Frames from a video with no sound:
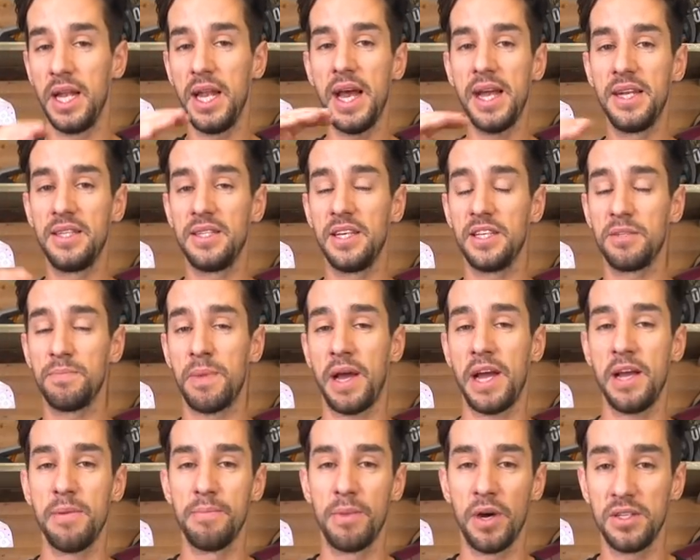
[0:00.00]
the latest
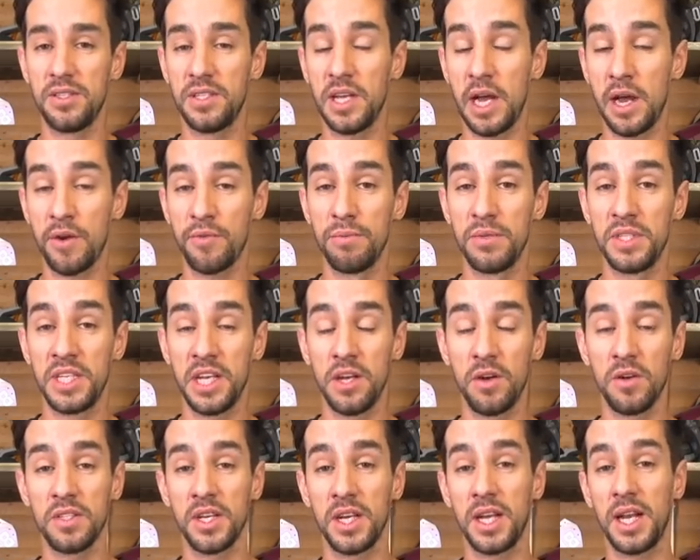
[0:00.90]
mountain bike tech from
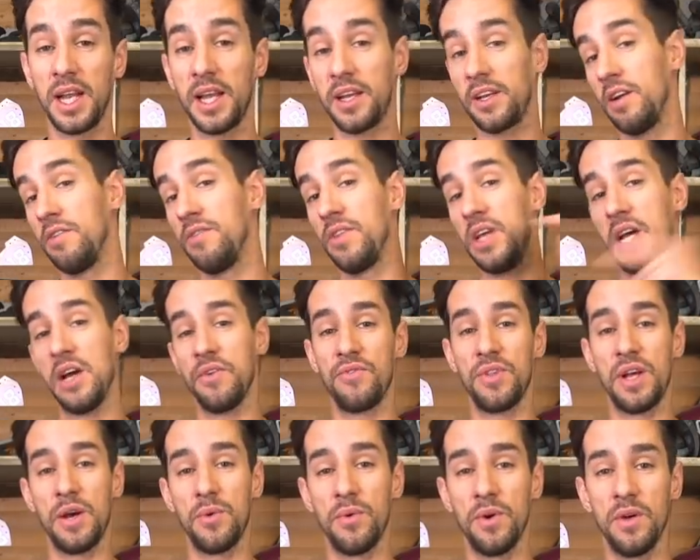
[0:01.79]
Sea Otter, click over there
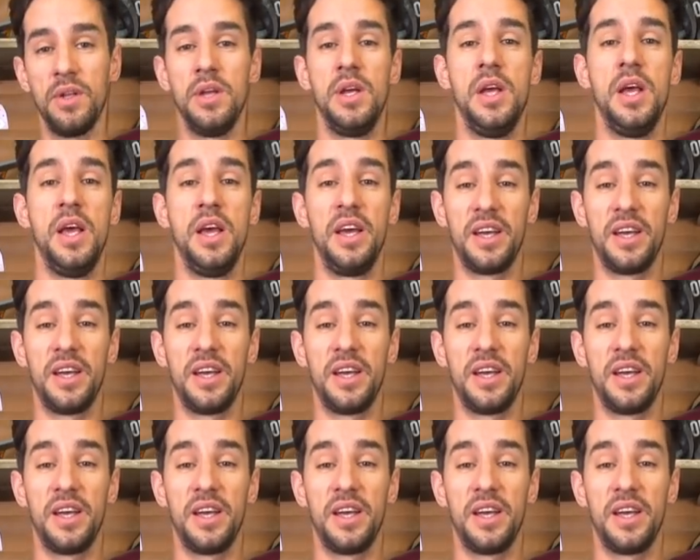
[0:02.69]
for that one.